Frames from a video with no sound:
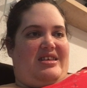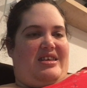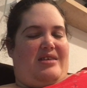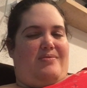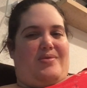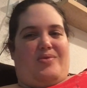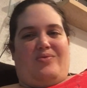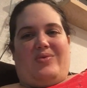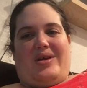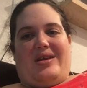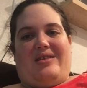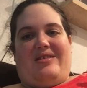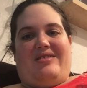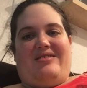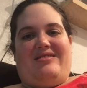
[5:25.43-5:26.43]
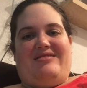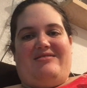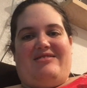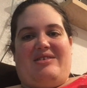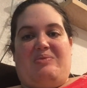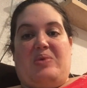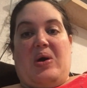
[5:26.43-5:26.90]
even when
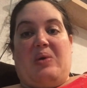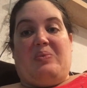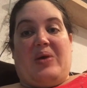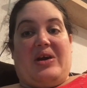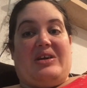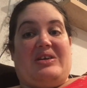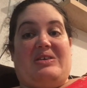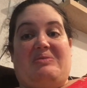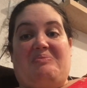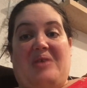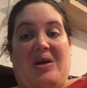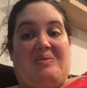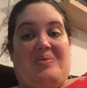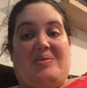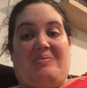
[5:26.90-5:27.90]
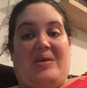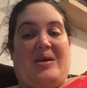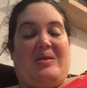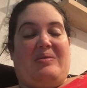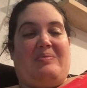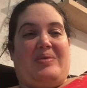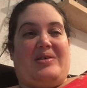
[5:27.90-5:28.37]
I'm not pregnant, I'm not a big
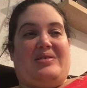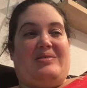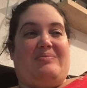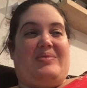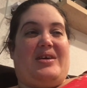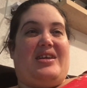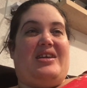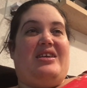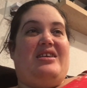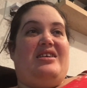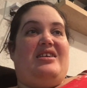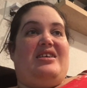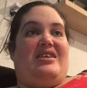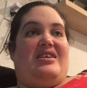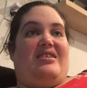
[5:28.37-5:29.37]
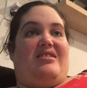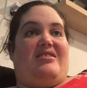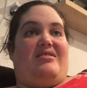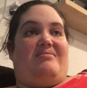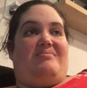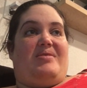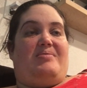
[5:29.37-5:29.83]
makeup person, but,
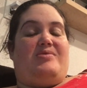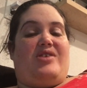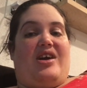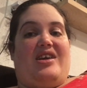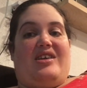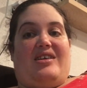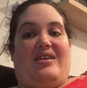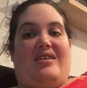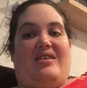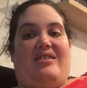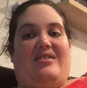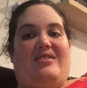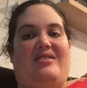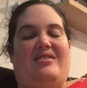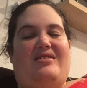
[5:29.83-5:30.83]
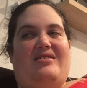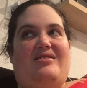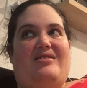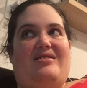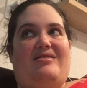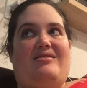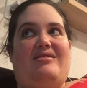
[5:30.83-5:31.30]
I'm trying to get,
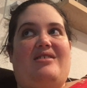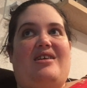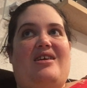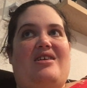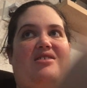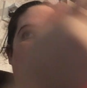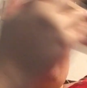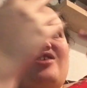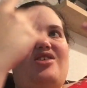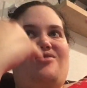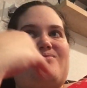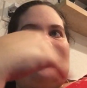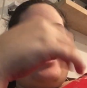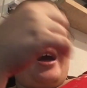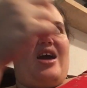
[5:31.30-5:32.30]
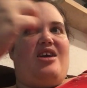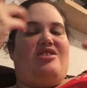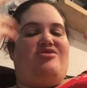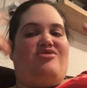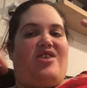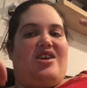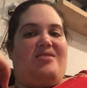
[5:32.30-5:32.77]
trying to
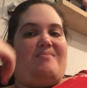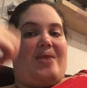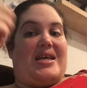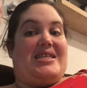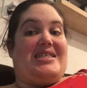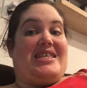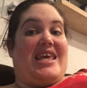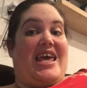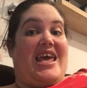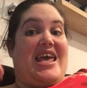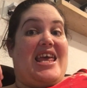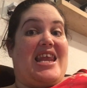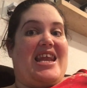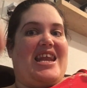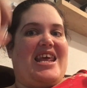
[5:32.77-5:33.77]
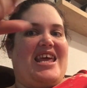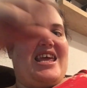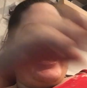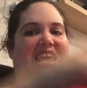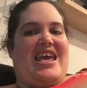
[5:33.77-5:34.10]
rehydrate my skin.